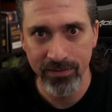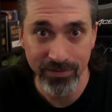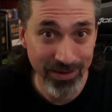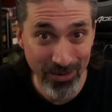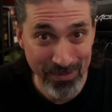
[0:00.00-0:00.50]

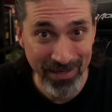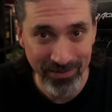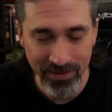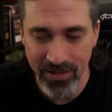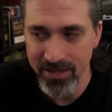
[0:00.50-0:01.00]
You know what I mean?
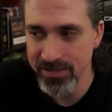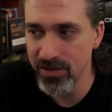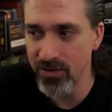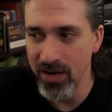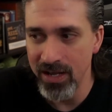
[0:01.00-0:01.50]

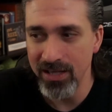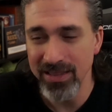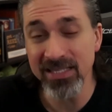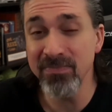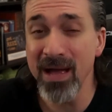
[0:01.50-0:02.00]
So
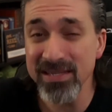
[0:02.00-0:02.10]
that's my